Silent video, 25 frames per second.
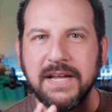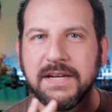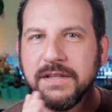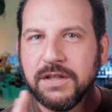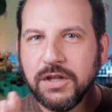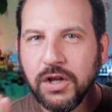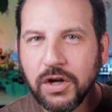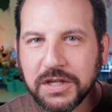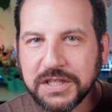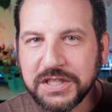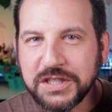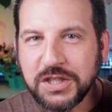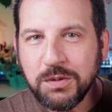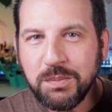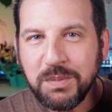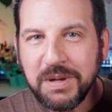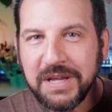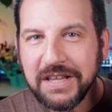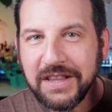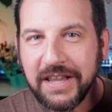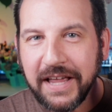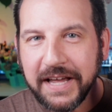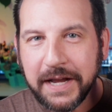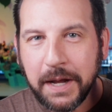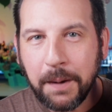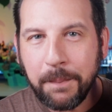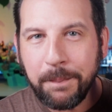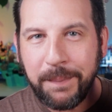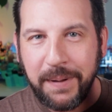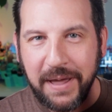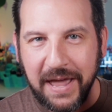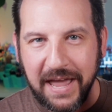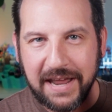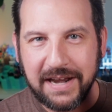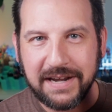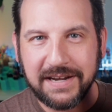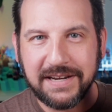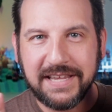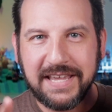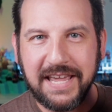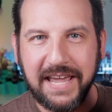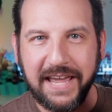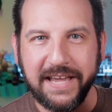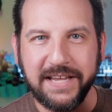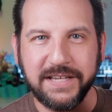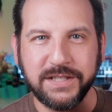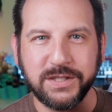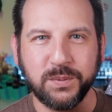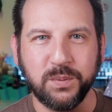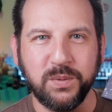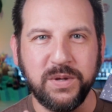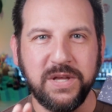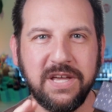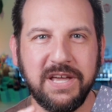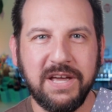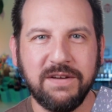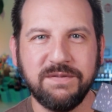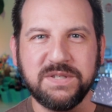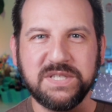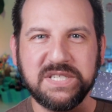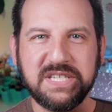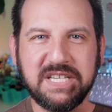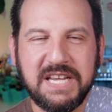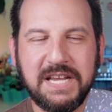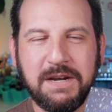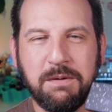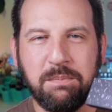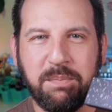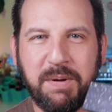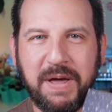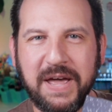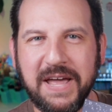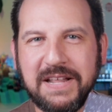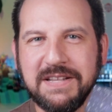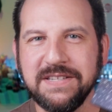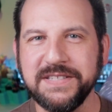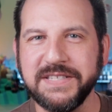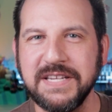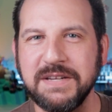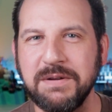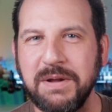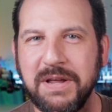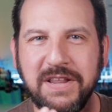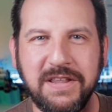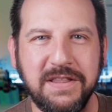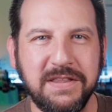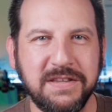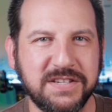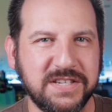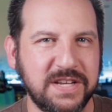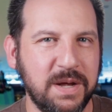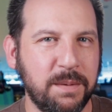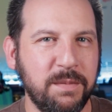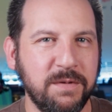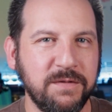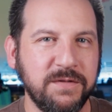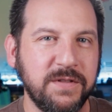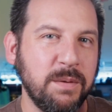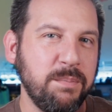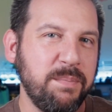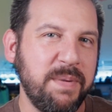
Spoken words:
Looks to me like a pen case. We have seen pens in some of the